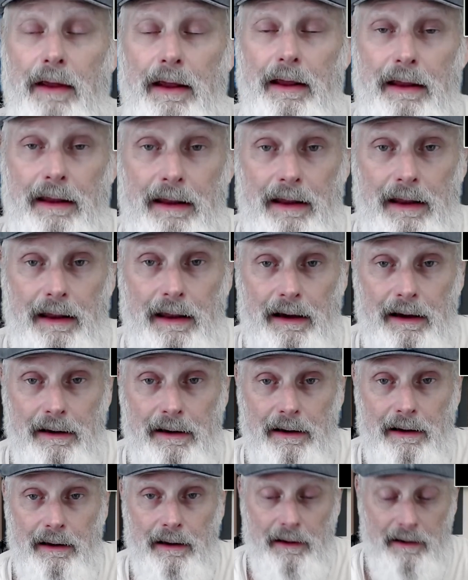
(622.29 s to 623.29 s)

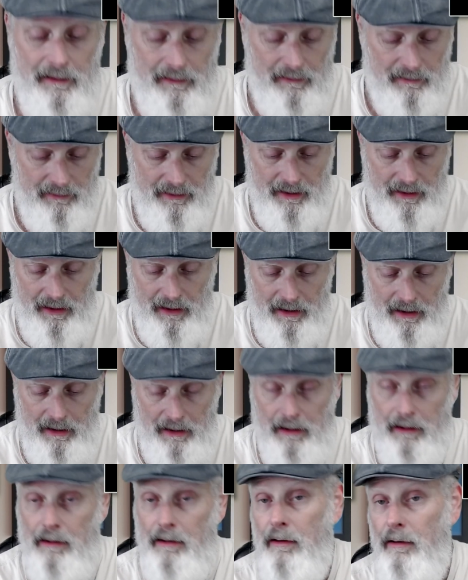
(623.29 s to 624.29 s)
in
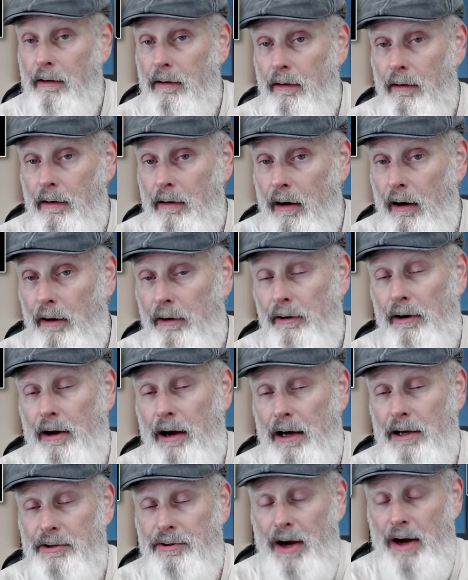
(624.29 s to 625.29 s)
the under
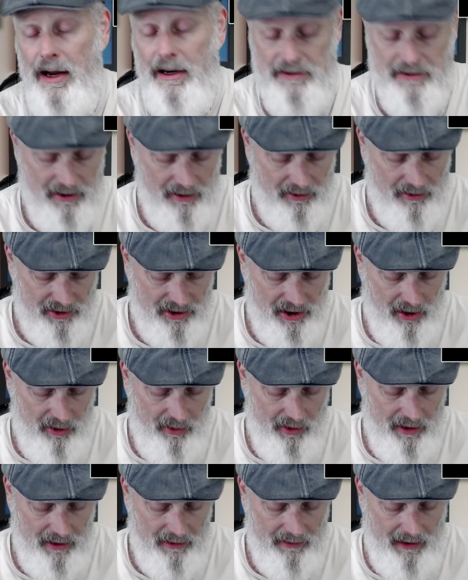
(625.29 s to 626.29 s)
contract still
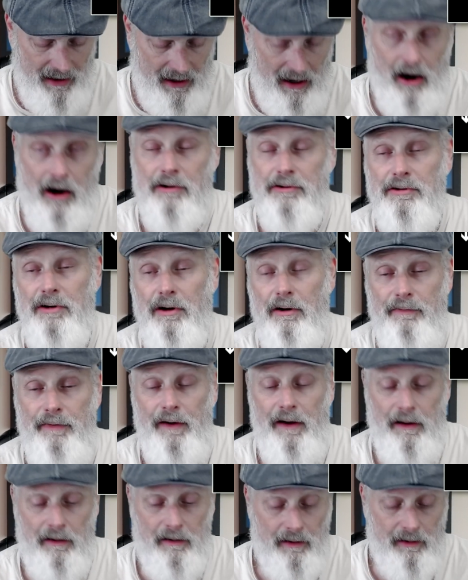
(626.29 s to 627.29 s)
showing. That also
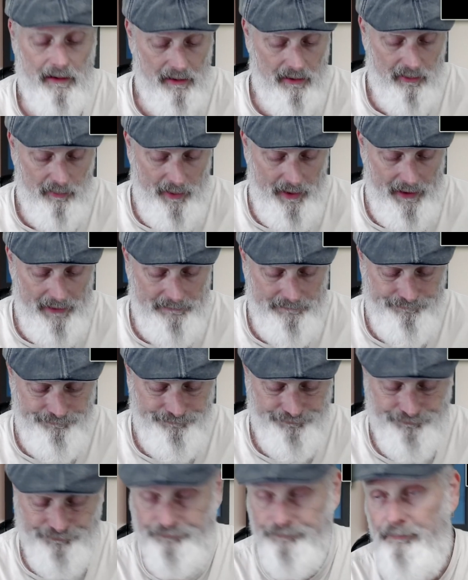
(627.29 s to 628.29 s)
fell a little bit.
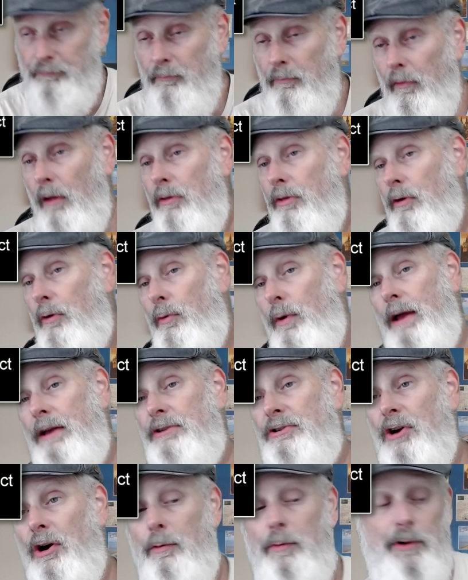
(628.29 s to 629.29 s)
The
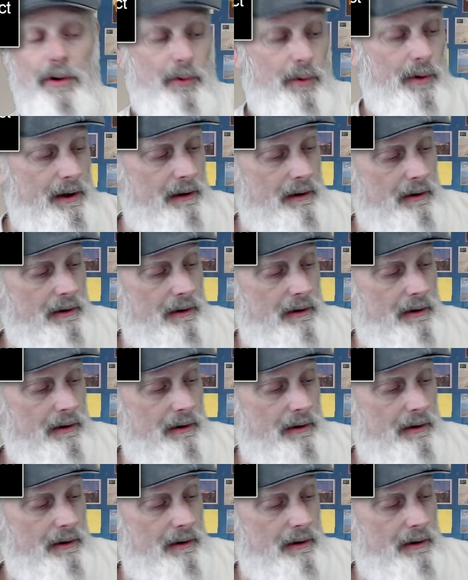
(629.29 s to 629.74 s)
ratio between those